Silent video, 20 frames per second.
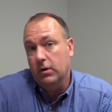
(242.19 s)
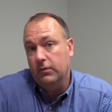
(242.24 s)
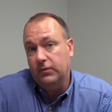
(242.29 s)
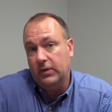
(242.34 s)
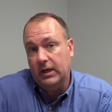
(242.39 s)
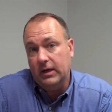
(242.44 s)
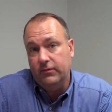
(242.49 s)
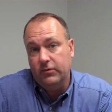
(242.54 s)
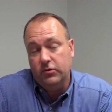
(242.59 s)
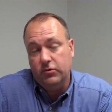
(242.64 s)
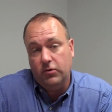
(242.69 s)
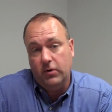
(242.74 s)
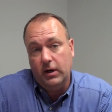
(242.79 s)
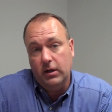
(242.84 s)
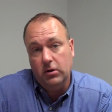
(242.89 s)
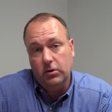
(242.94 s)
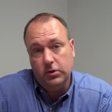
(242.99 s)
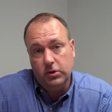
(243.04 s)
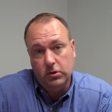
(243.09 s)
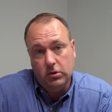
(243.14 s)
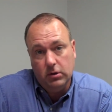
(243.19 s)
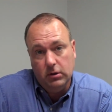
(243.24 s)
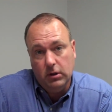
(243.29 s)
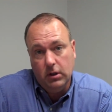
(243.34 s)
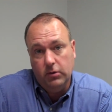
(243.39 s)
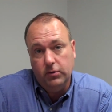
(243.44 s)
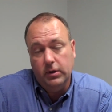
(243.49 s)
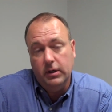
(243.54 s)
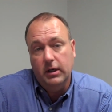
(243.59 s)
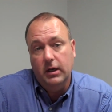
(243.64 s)
if they have a trailer, you can
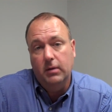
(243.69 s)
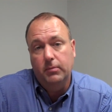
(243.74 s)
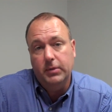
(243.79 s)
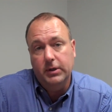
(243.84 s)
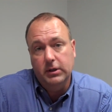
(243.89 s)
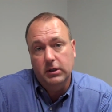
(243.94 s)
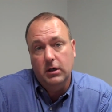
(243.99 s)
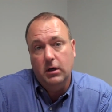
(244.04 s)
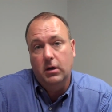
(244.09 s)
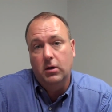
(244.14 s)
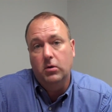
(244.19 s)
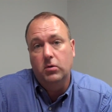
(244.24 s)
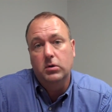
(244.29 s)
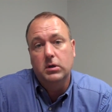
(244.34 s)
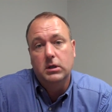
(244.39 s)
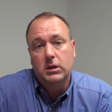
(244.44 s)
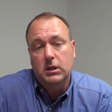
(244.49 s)
load it up and go